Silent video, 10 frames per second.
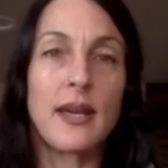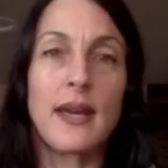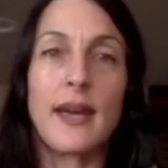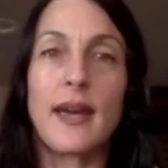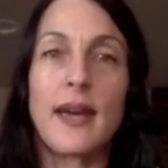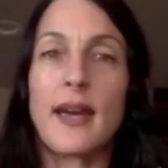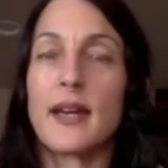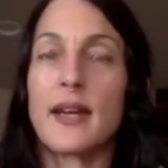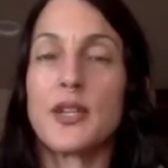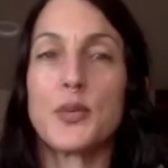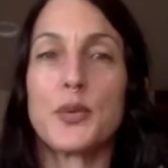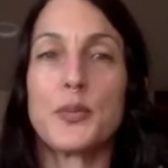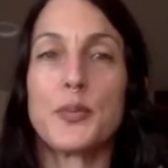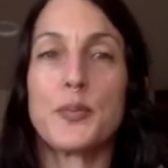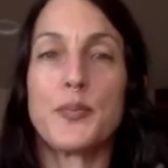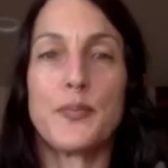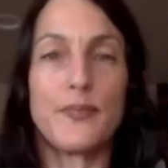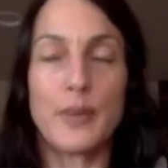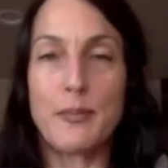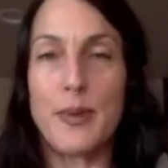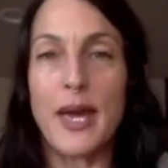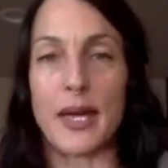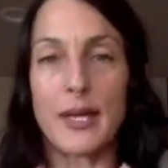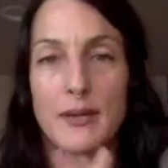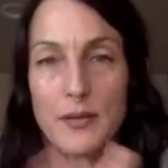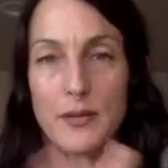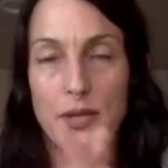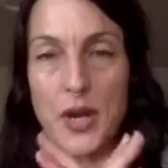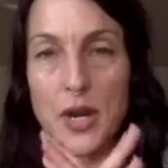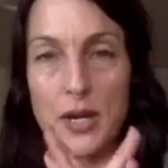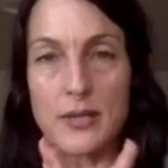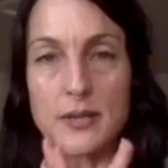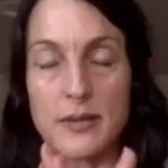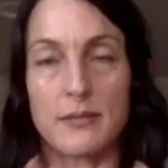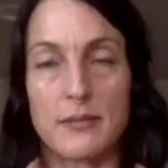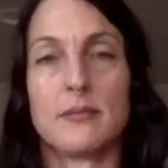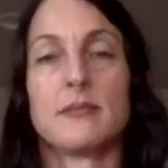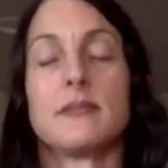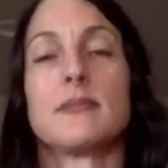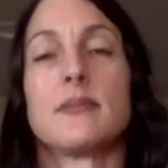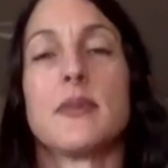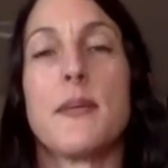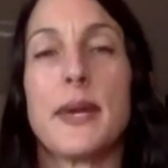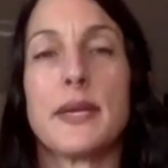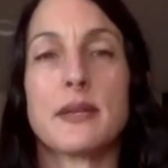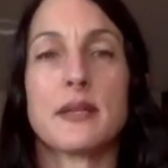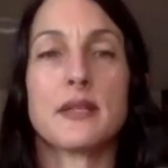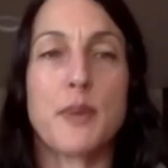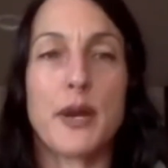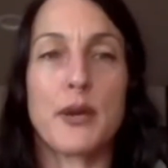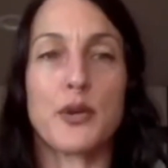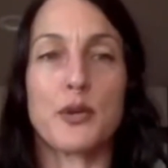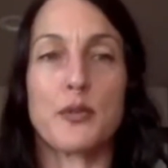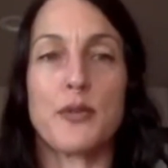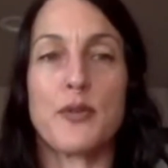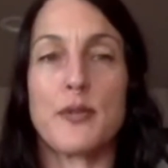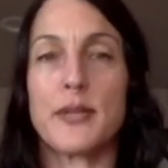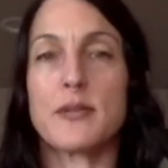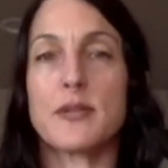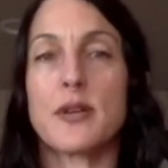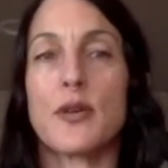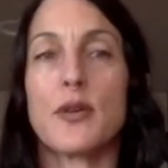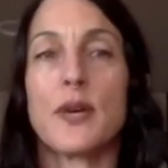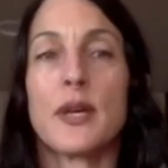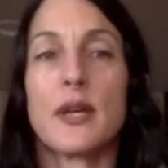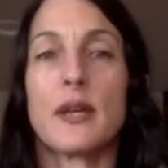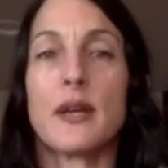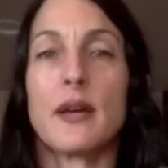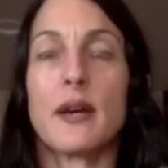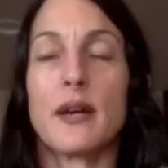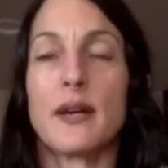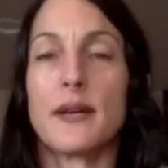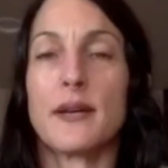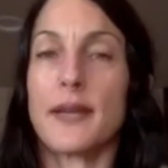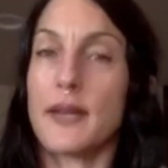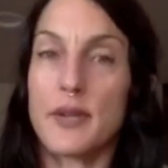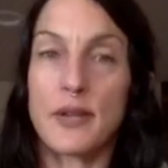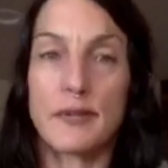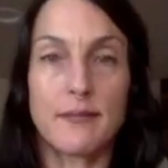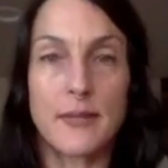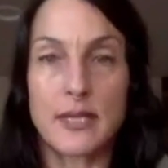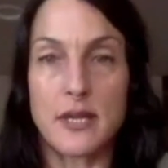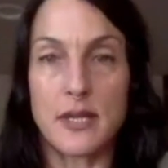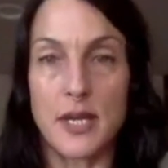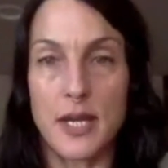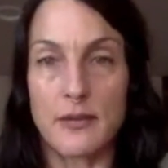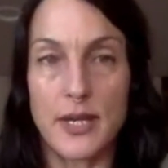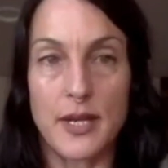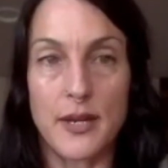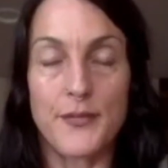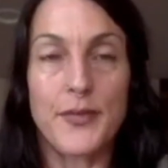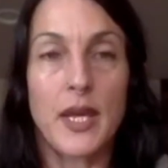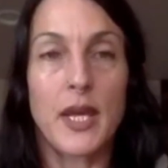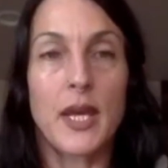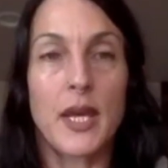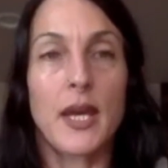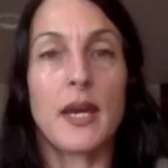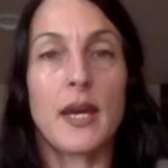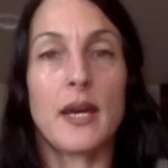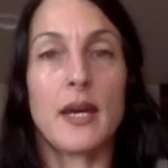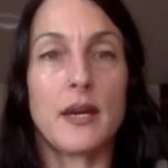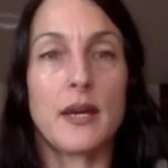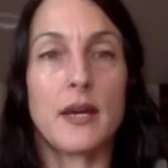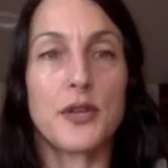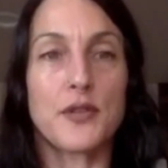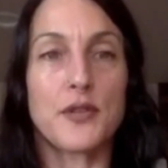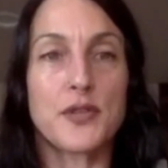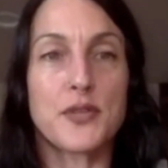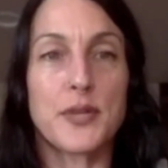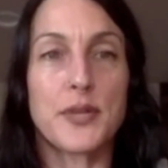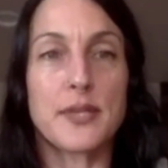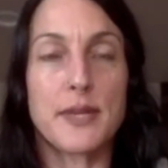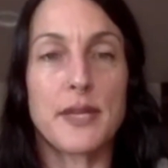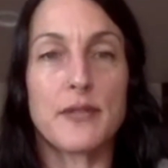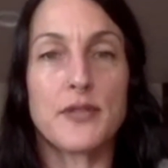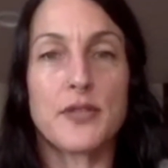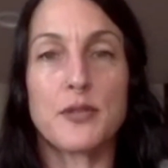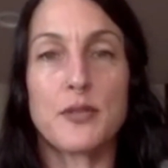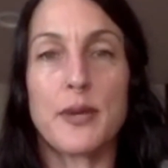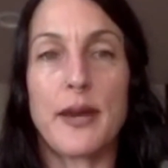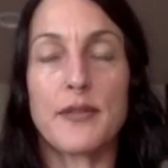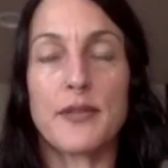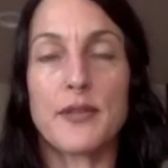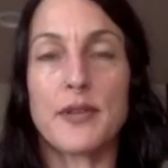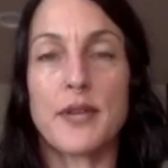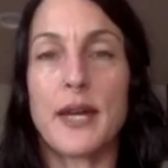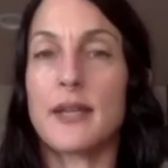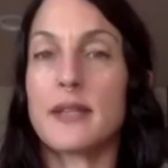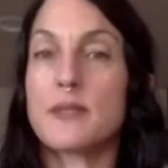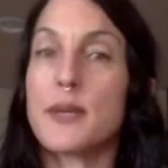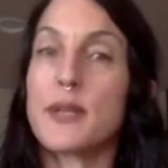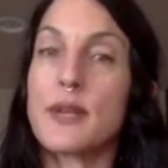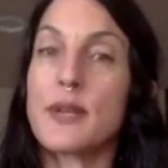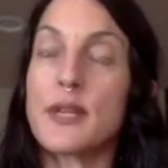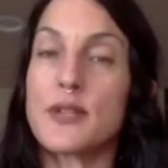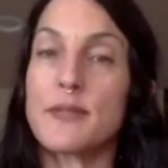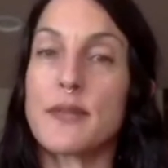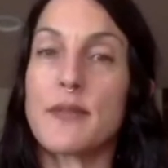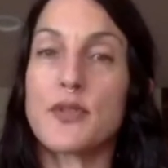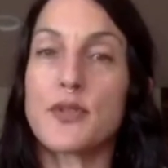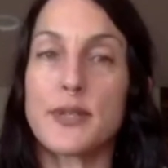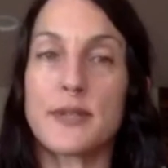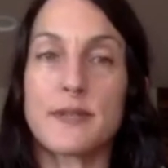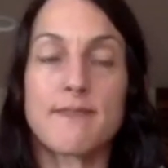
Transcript: and you will be met with an awesome, amazing, inspiring group of women. So, like everything, it's online right now. And your first one is my gift to you. But after that, it is by donation of your choice.